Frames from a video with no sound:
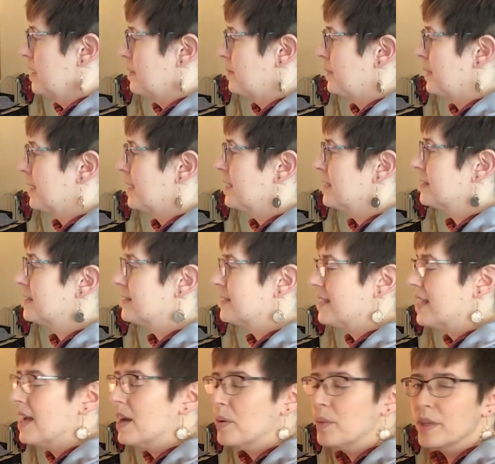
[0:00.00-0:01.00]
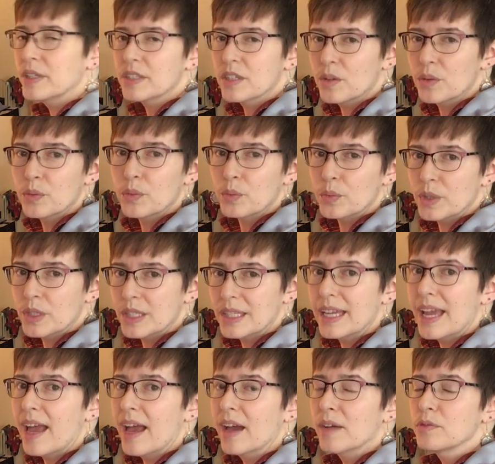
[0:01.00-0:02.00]
Because now we don't really
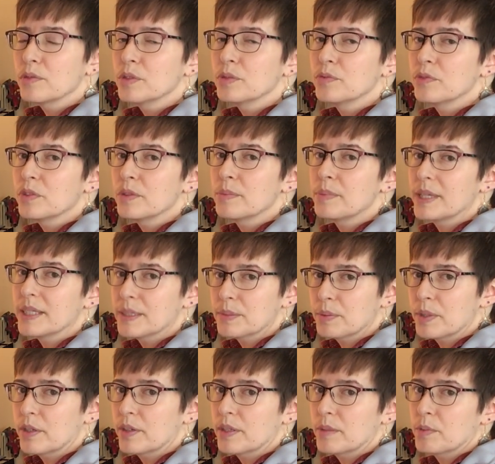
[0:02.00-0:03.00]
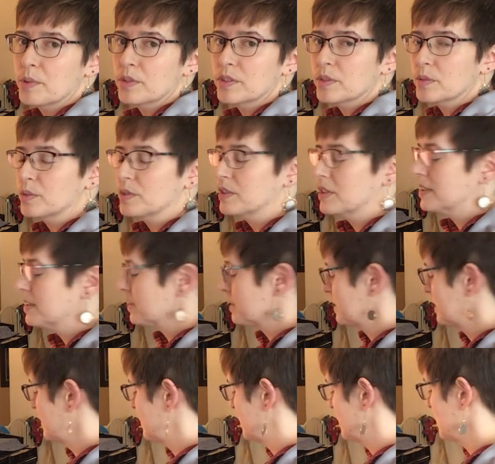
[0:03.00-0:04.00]
have room for a bass player anymore, so we're just
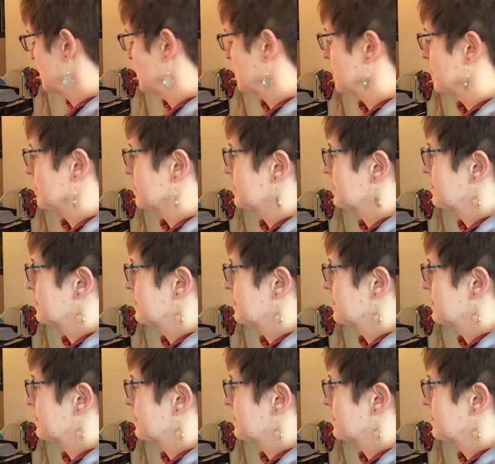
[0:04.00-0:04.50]
going to do chords.